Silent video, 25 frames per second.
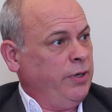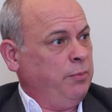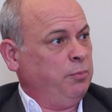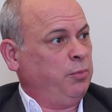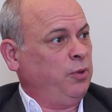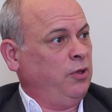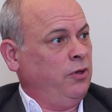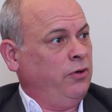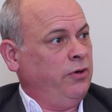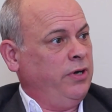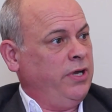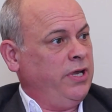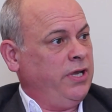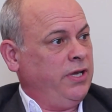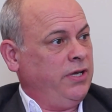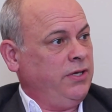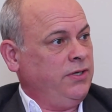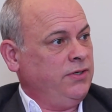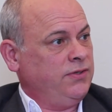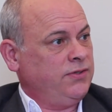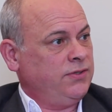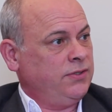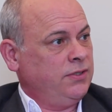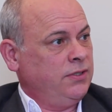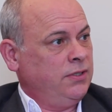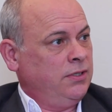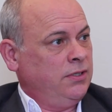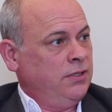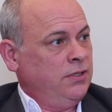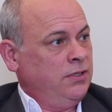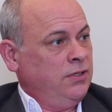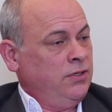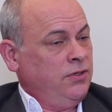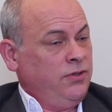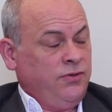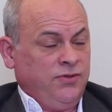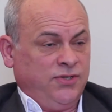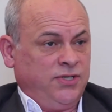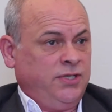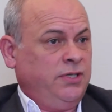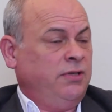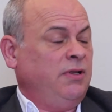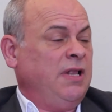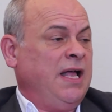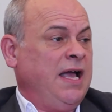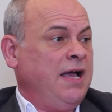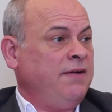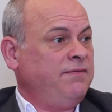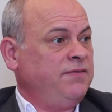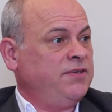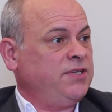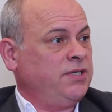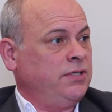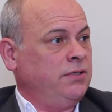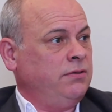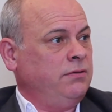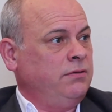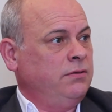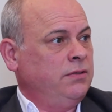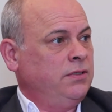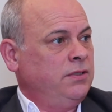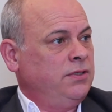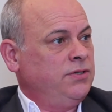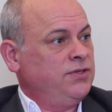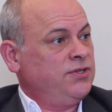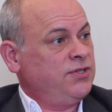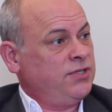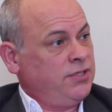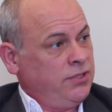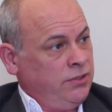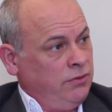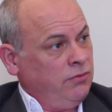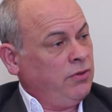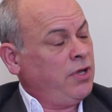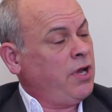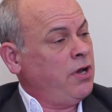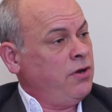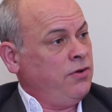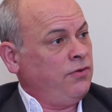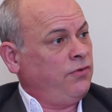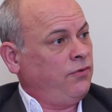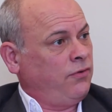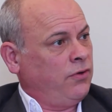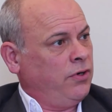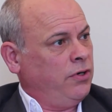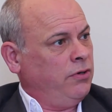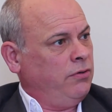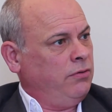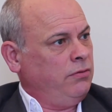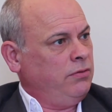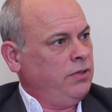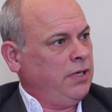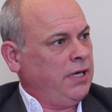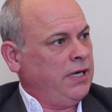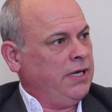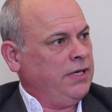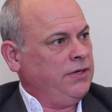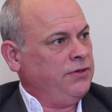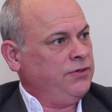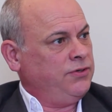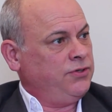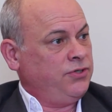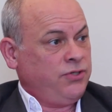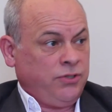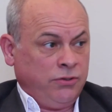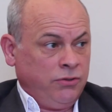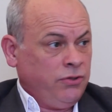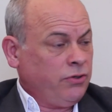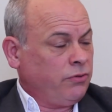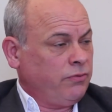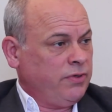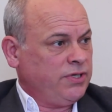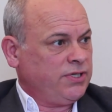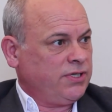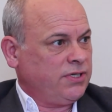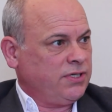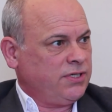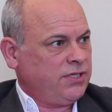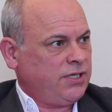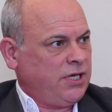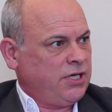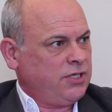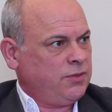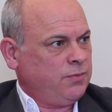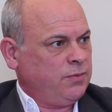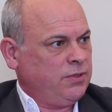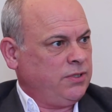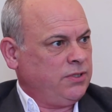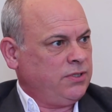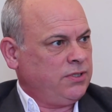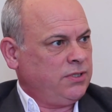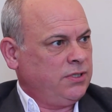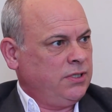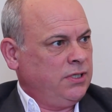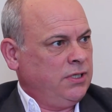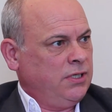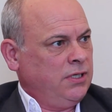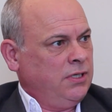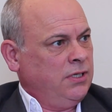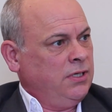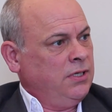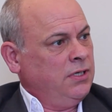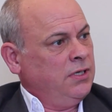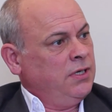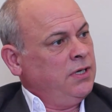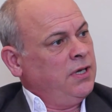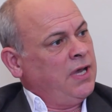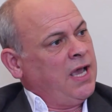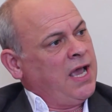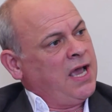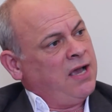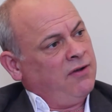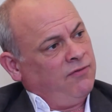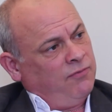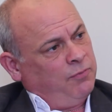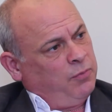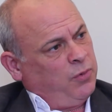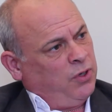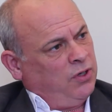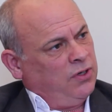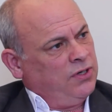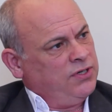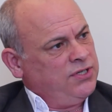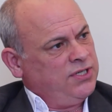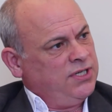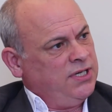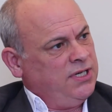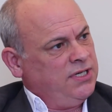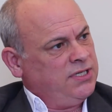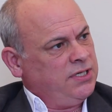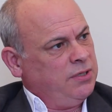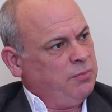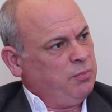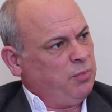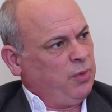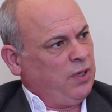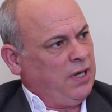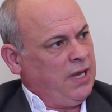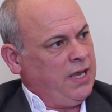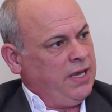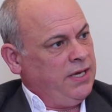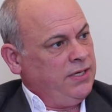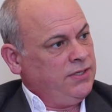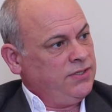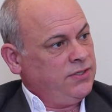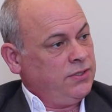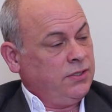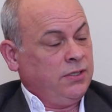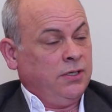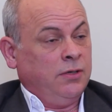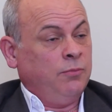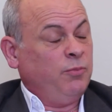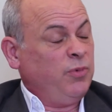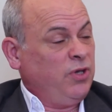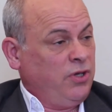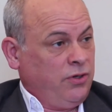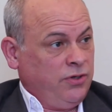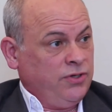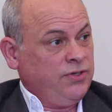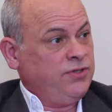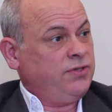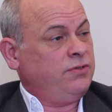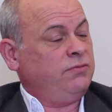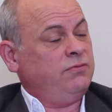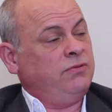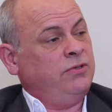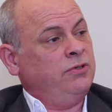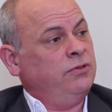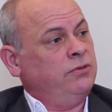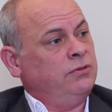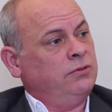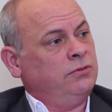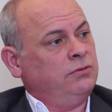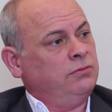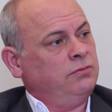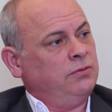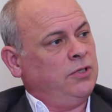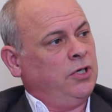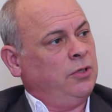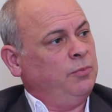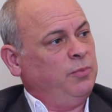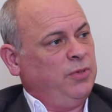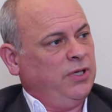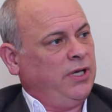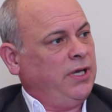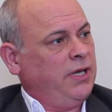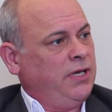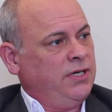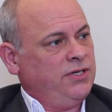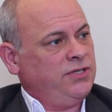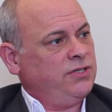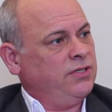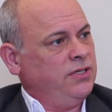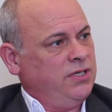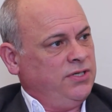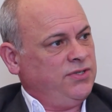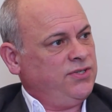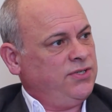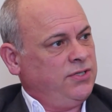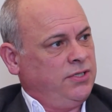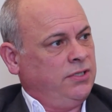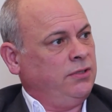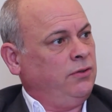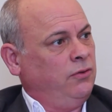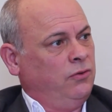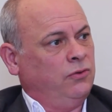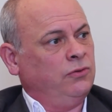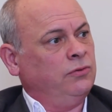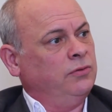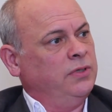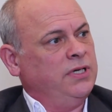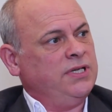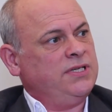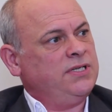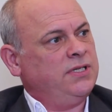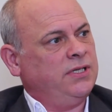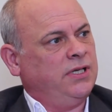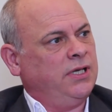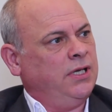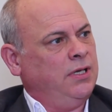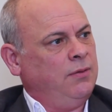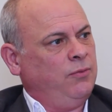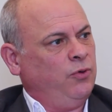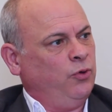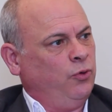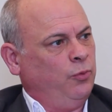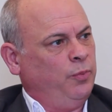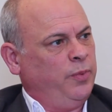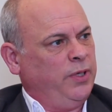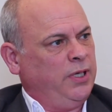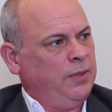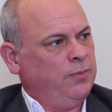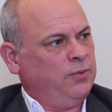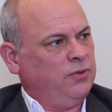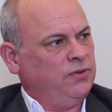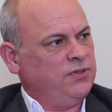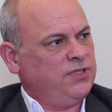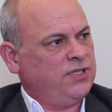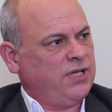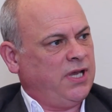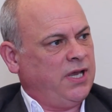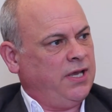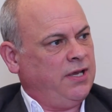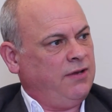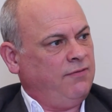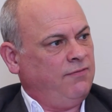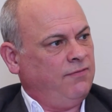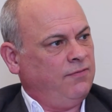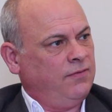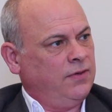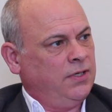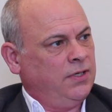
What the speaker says: employees, you still have to still go through and do your risk assessments, have policies in place, because your obligation is still always to keep your people safe.